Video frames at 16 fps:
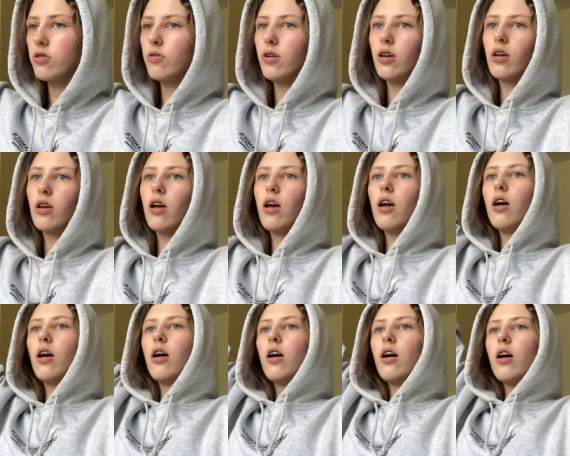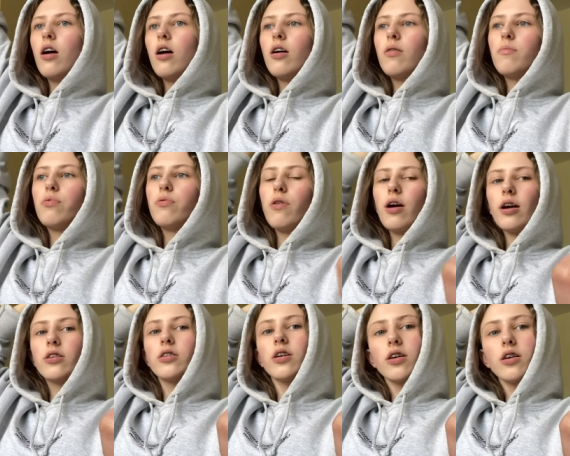doing
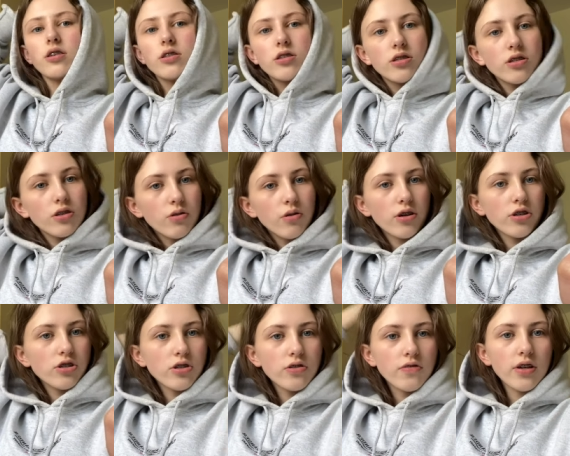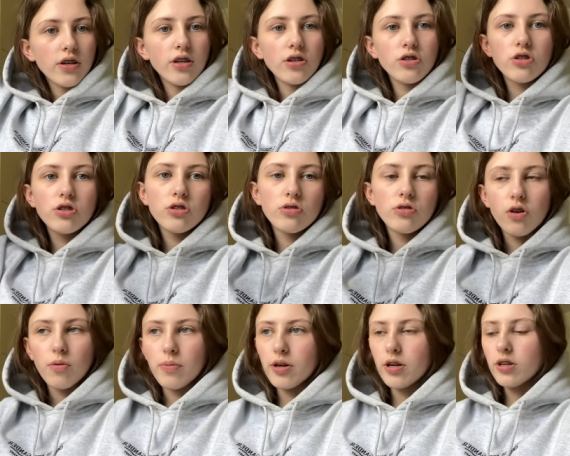practice questions for each
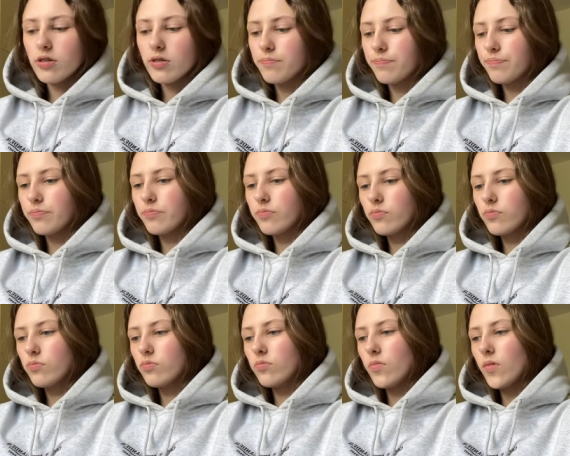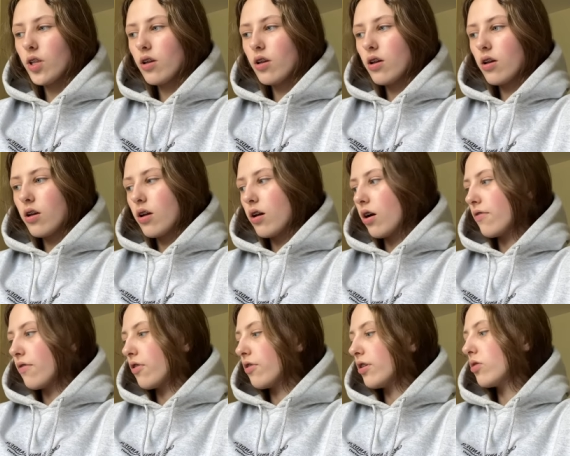topic. I've
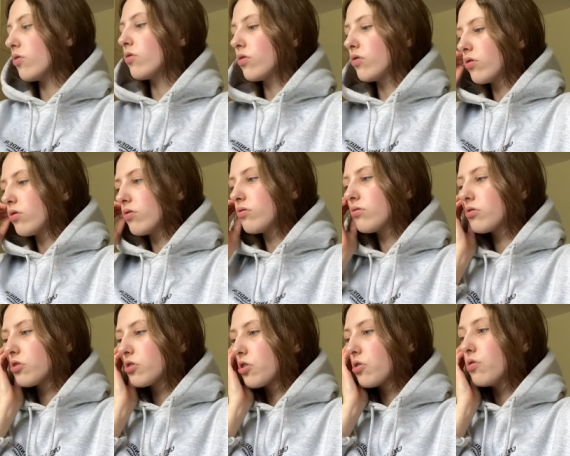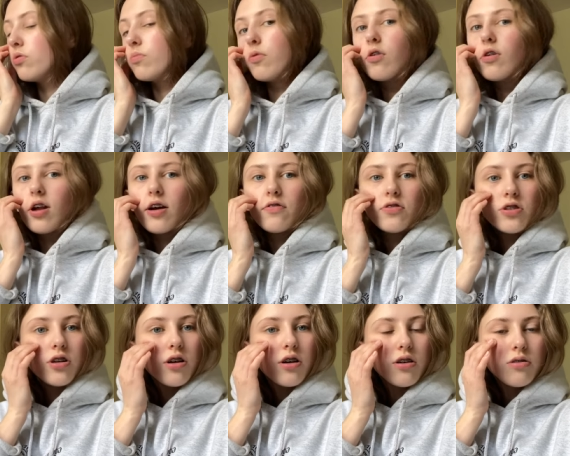only got two more left to
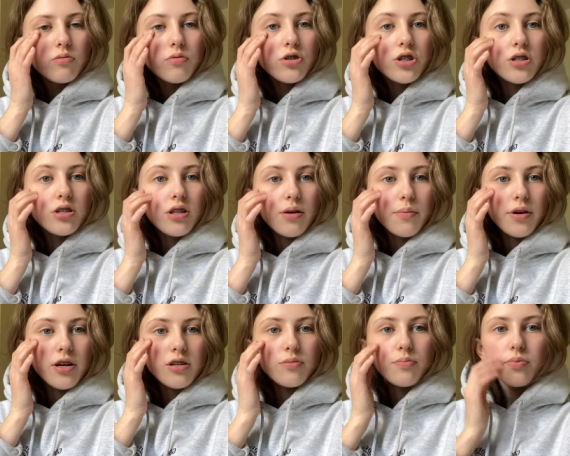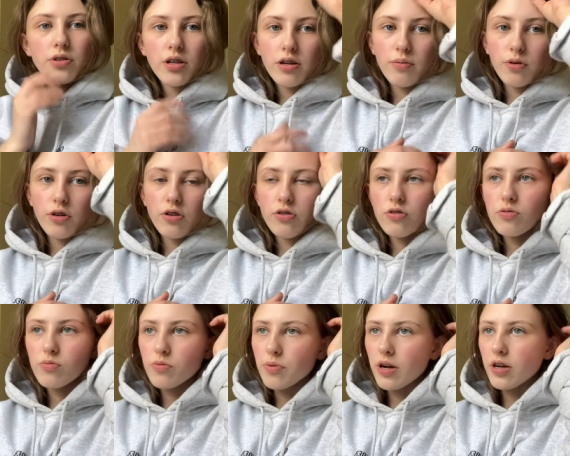go, which isn't that bad, but then I'm going to do some
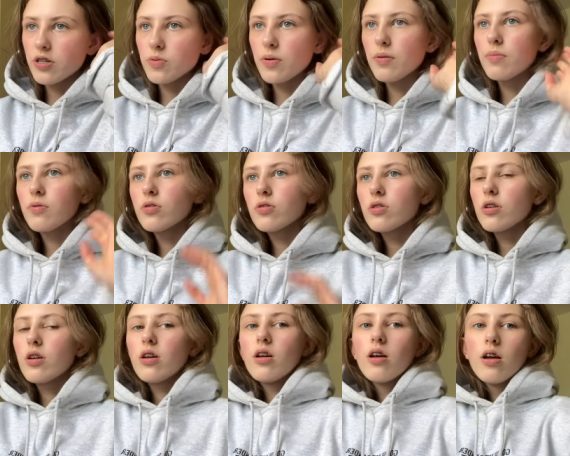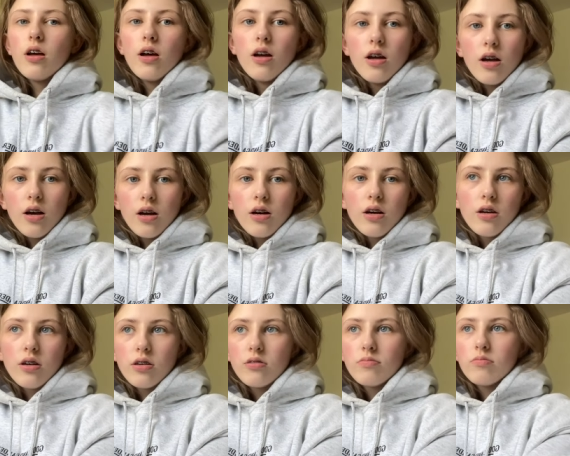more practice papers.
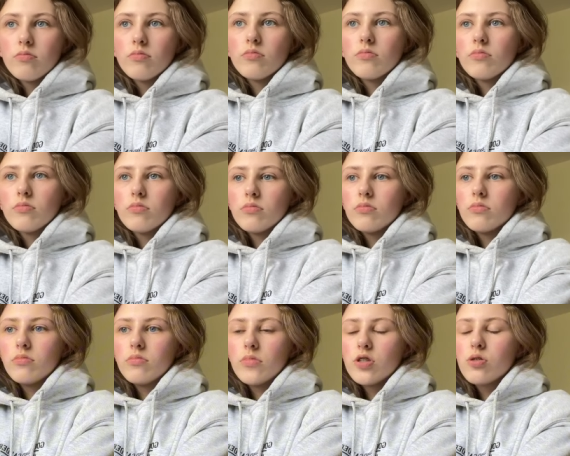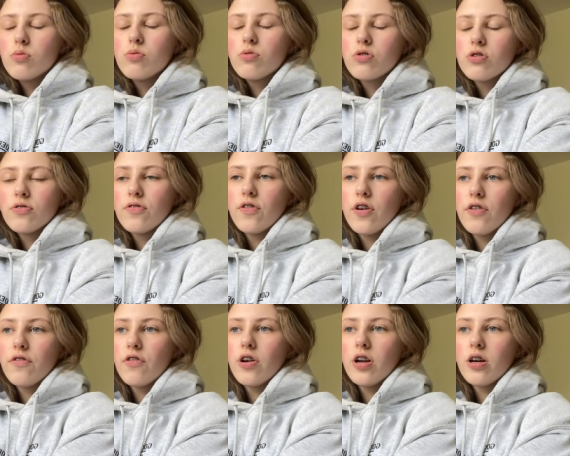Um, it's quarter to five
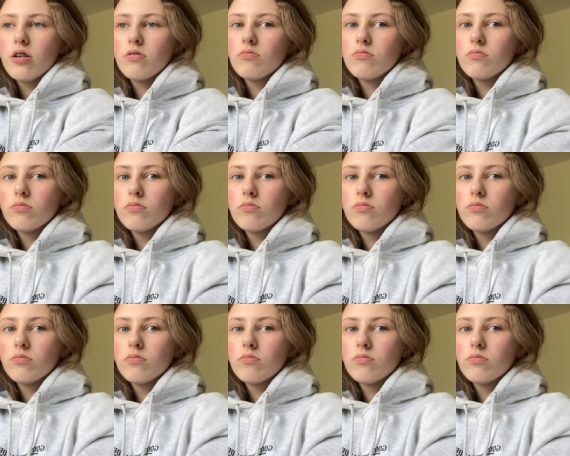right now.